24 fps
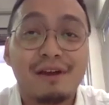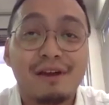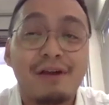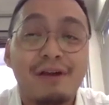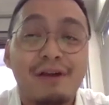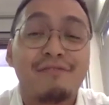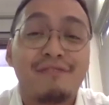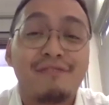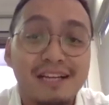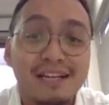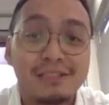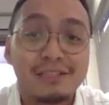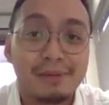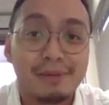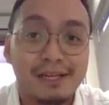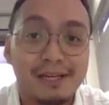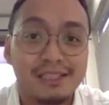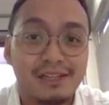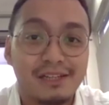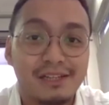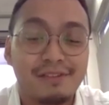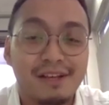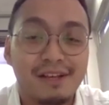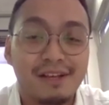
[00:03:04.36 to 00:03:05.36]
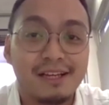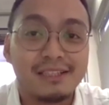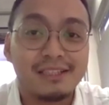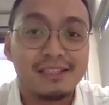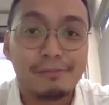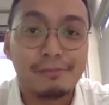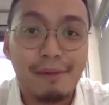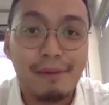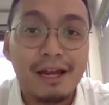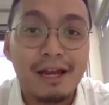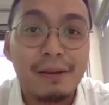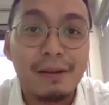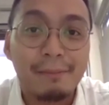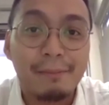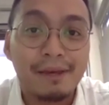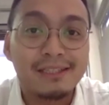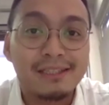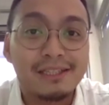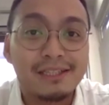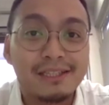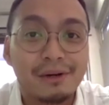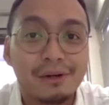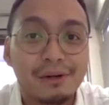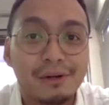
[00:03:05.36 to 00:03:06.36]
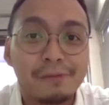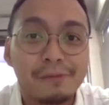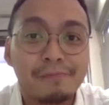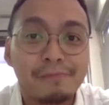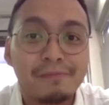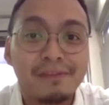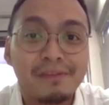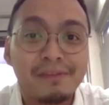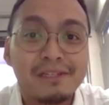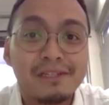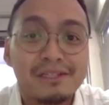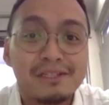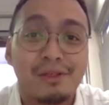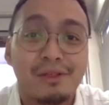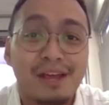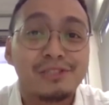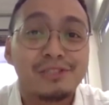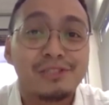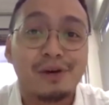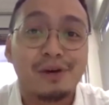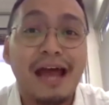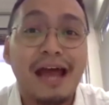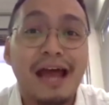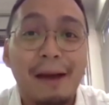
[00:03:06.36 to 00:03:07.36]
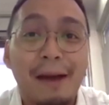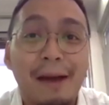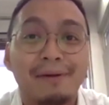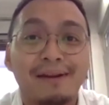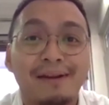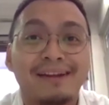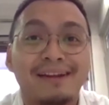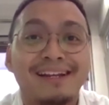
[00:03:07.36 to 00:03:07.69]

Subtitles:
fast because of this pandemic. So that's what happened.